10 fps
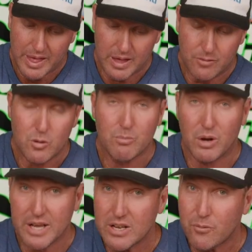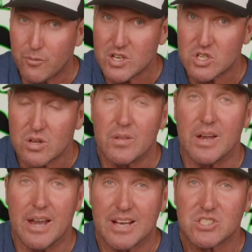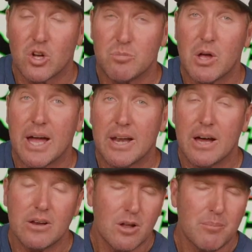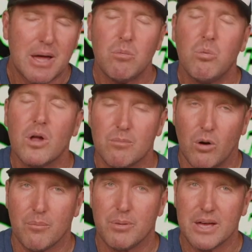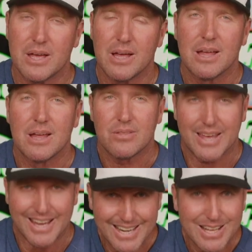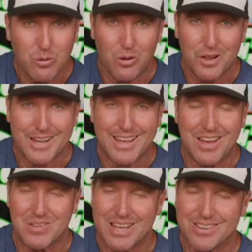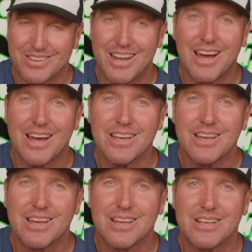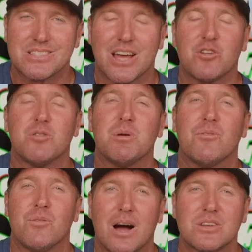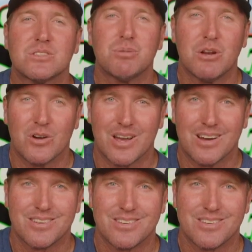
if you bleed your fish the next time you head out, no matter what it might be, the eating quality at the end of the day is going to be far superior.